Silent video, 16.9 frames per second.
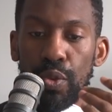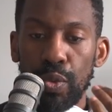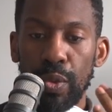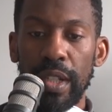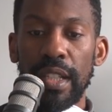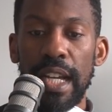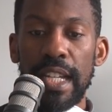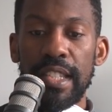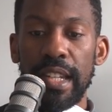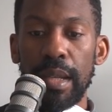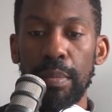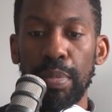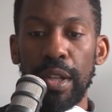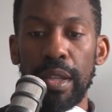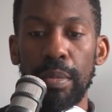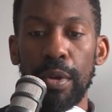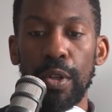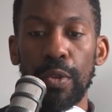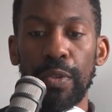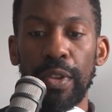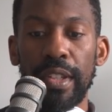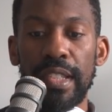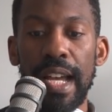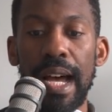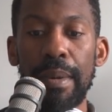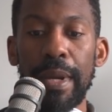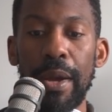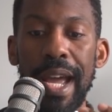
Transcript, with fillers: To realize that he can play the ball over the top.